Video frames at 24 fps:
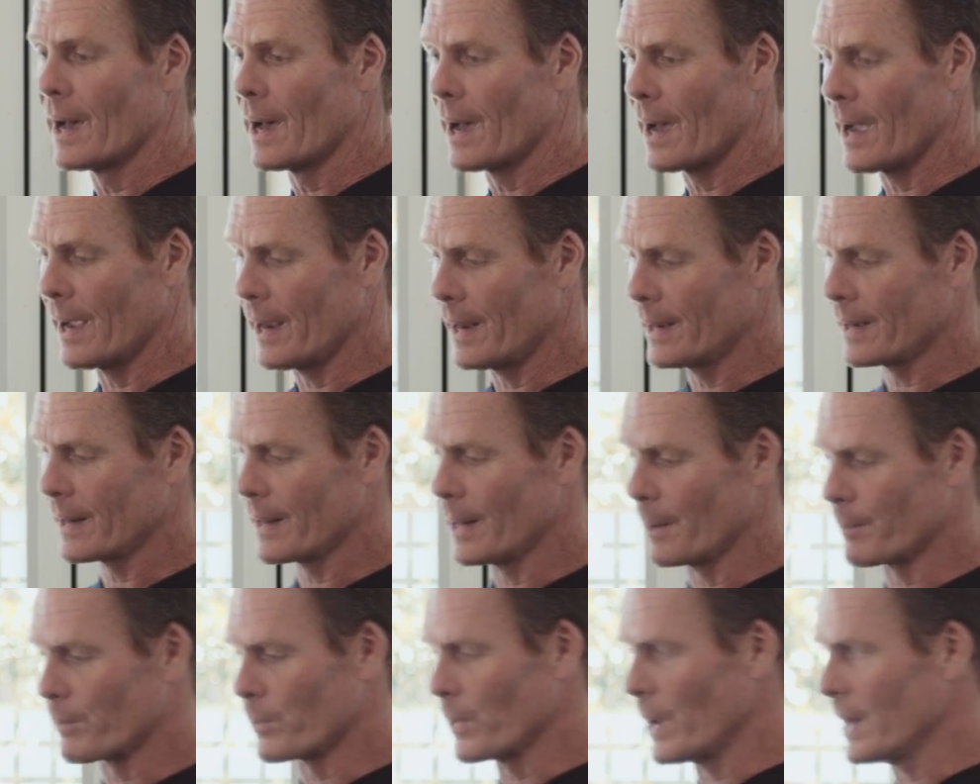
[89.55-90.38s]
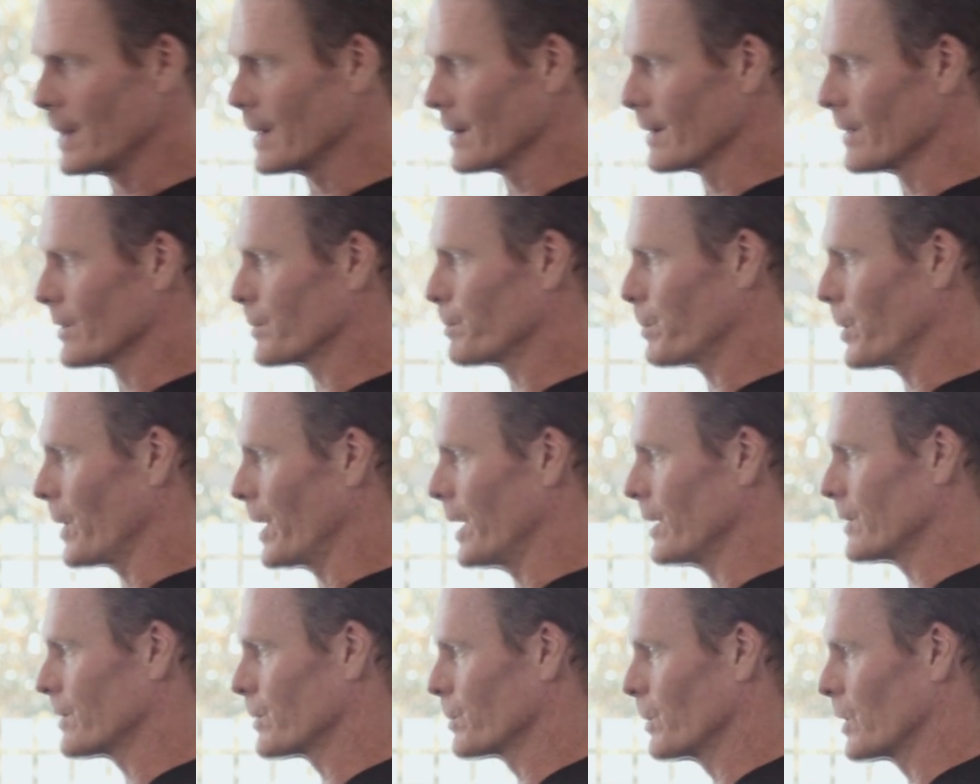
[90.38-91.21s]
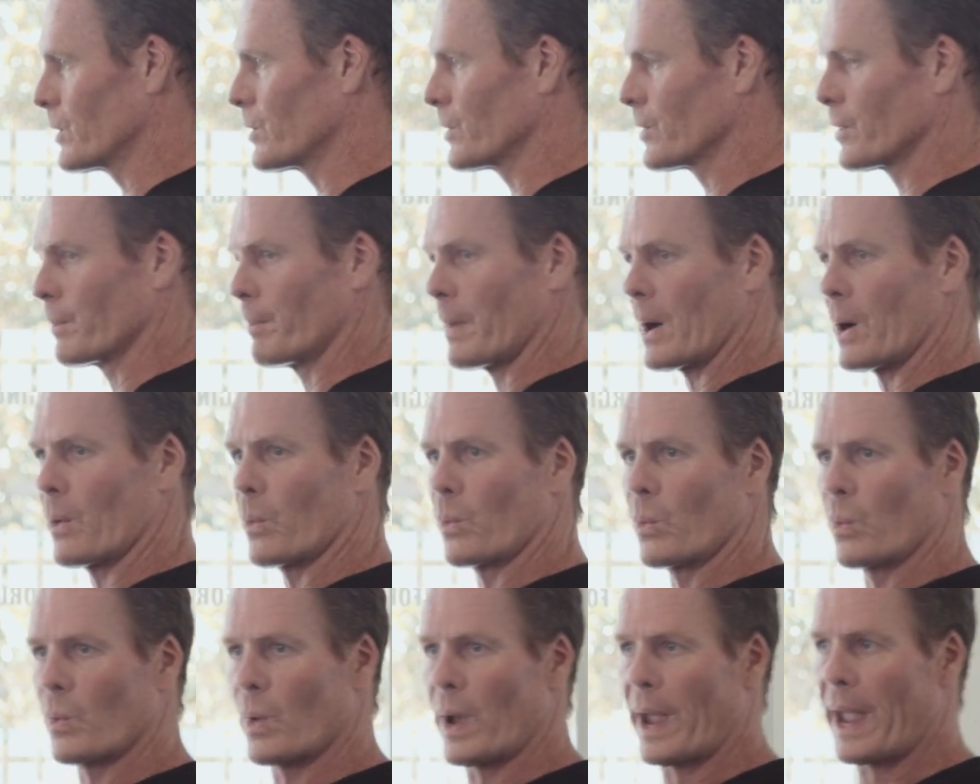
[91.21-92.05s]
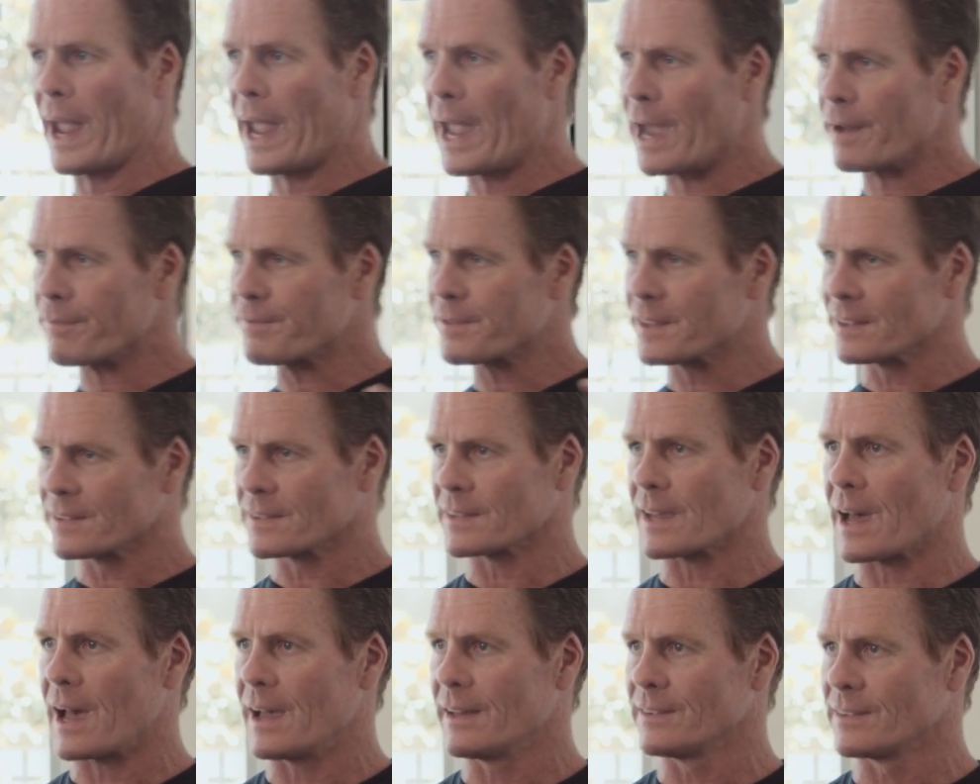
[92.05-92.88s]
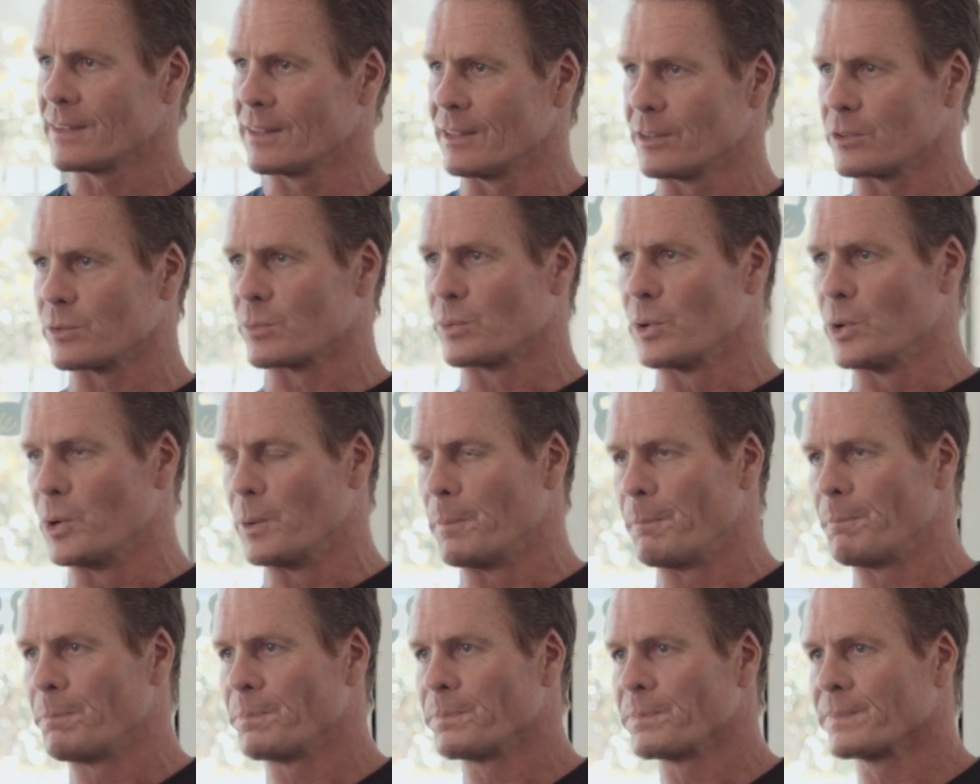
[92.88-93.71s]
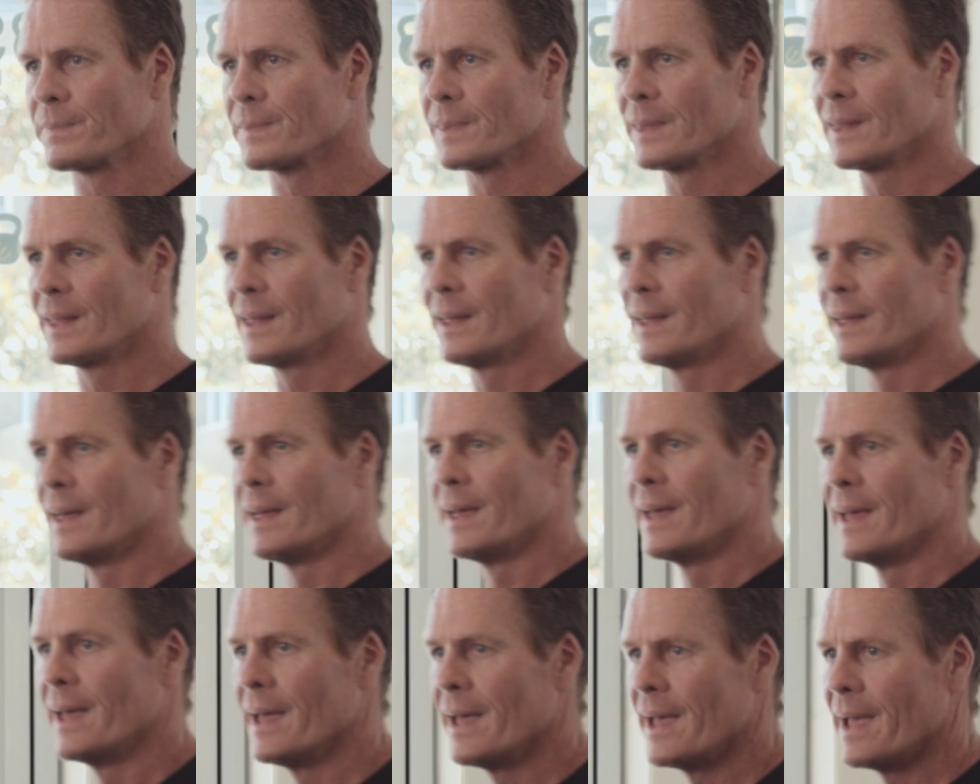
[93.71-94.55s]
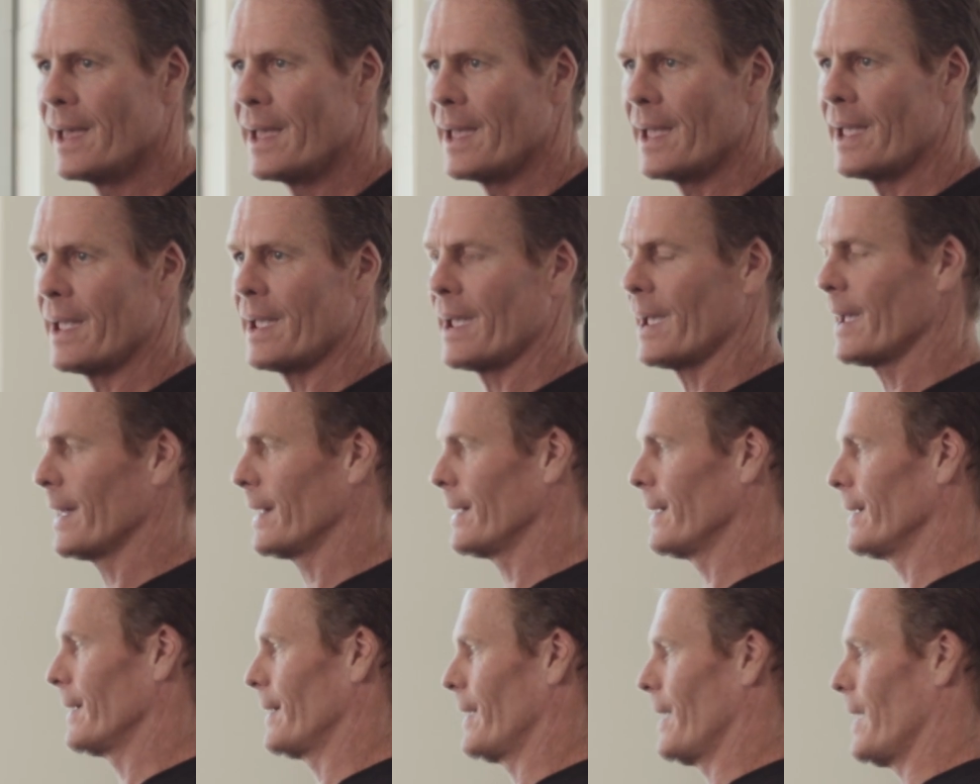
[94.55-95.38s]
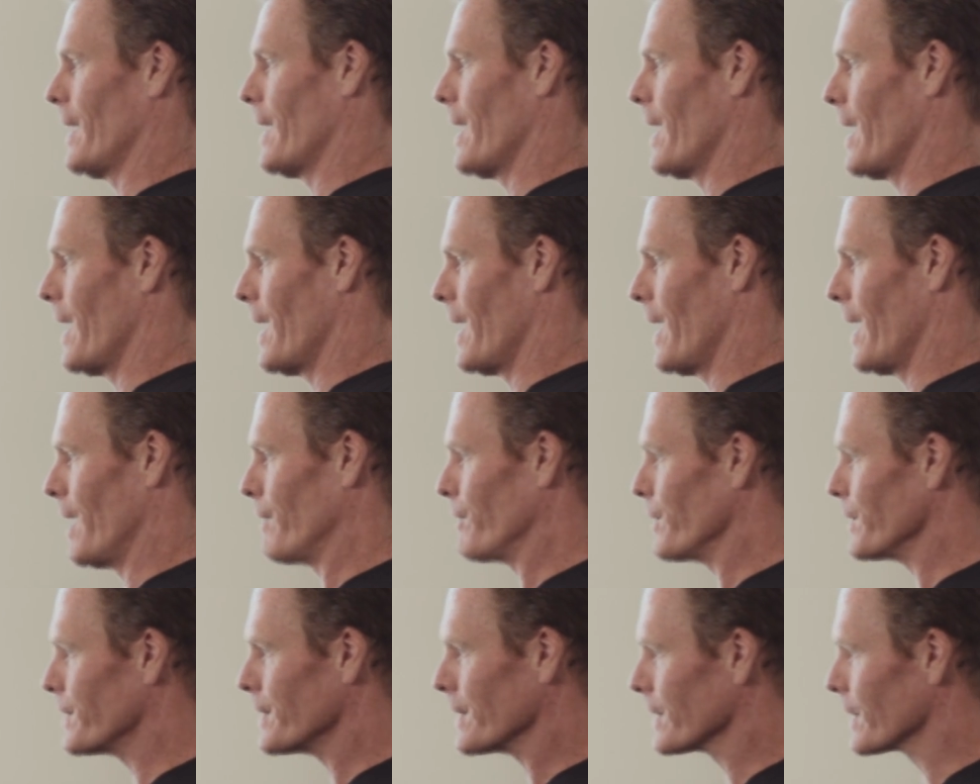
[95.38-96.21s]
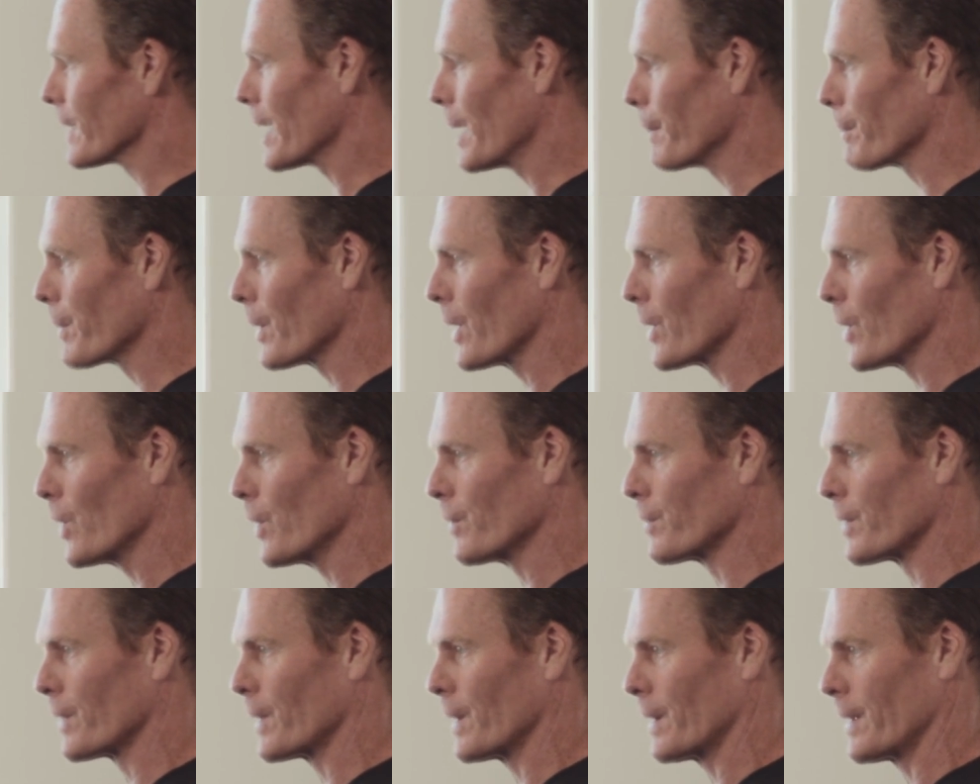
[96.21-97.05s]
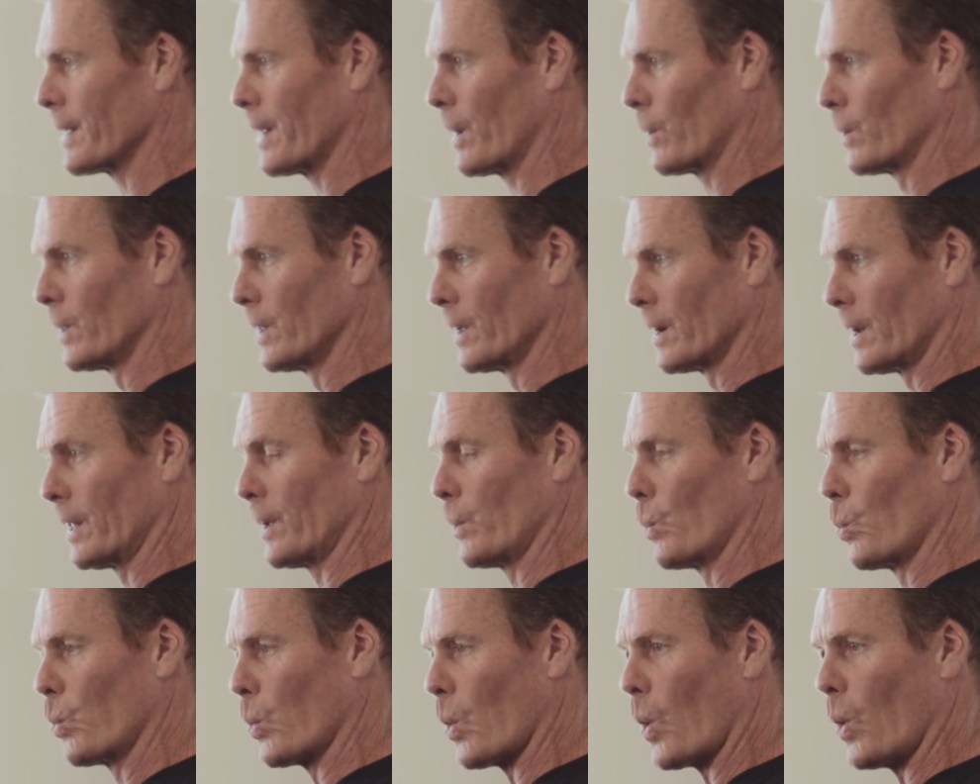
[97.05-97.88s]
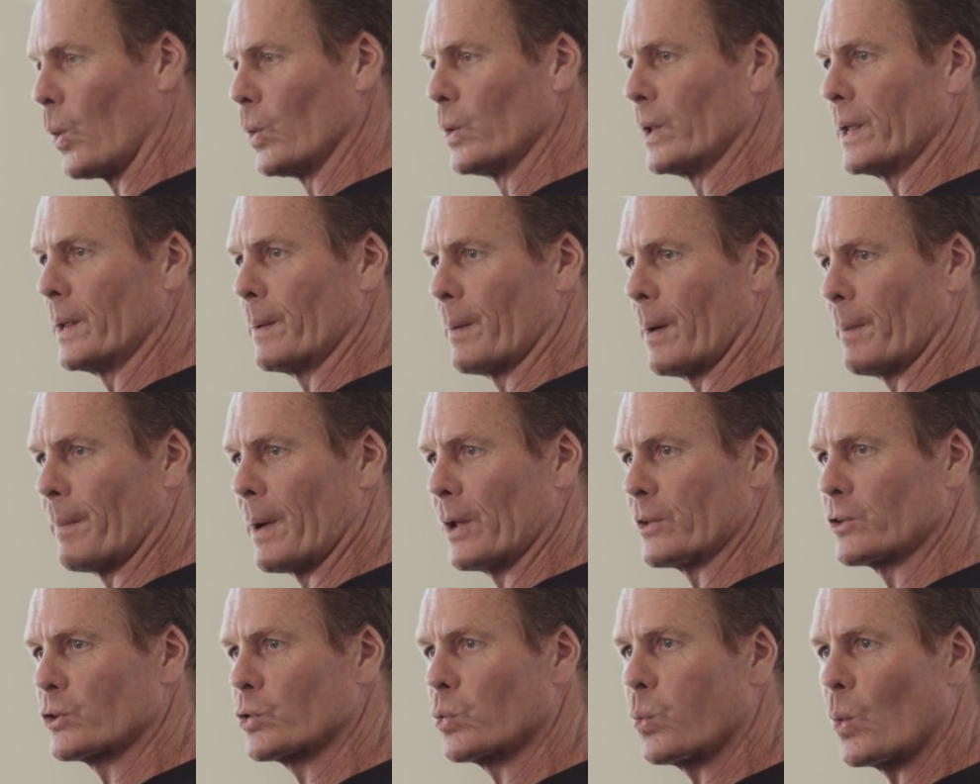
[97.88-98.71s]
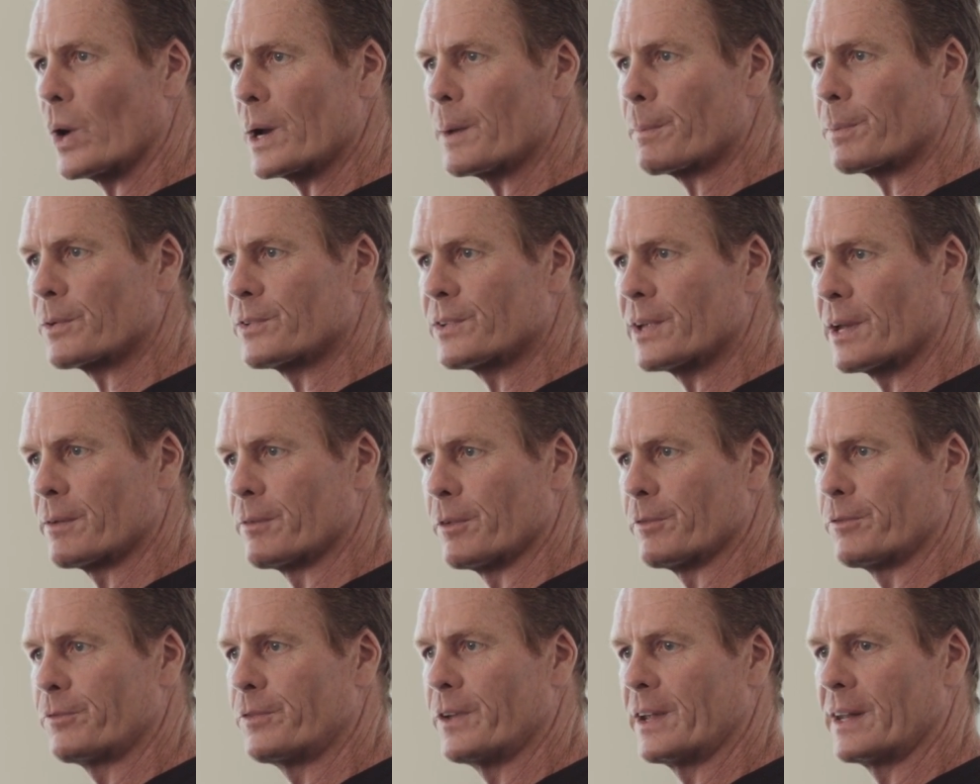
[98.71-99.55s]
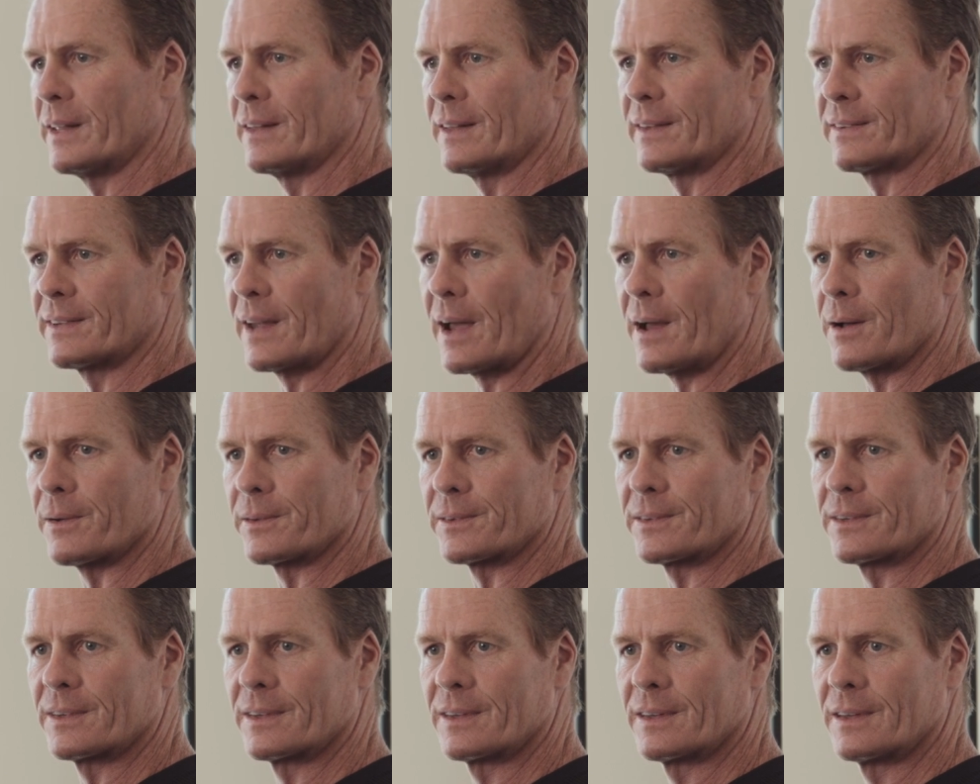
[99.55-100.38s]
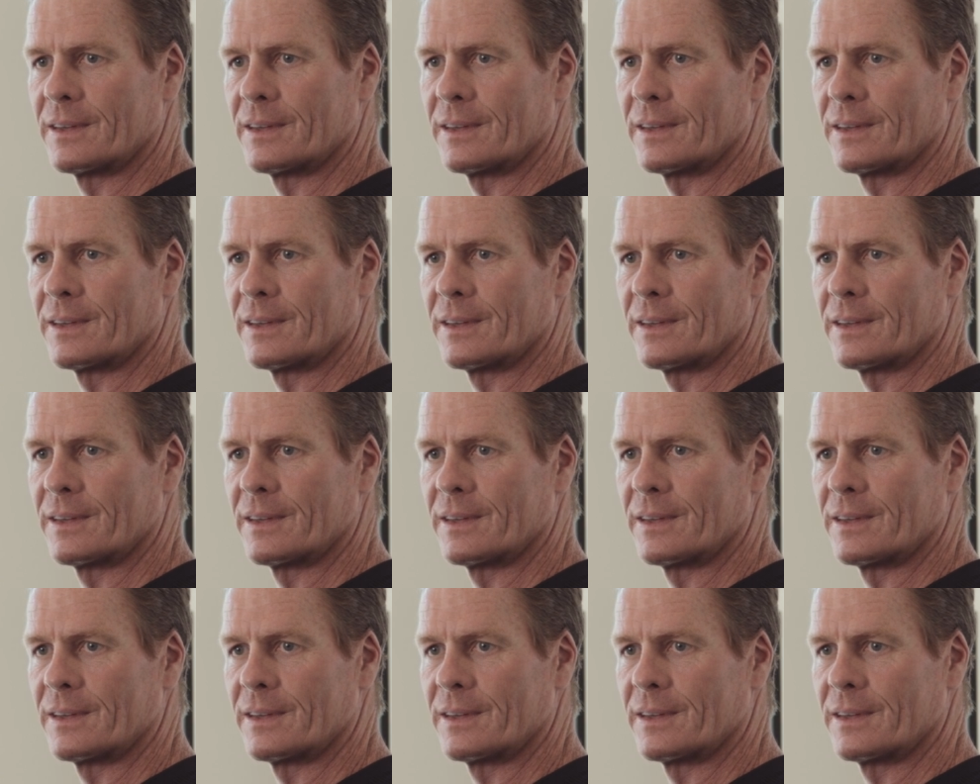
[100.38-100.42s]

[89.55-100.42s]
I ended up renting this place, which is about half the size of this room. And everything that I brought over, you know, literally only about 20% of it fit in this house.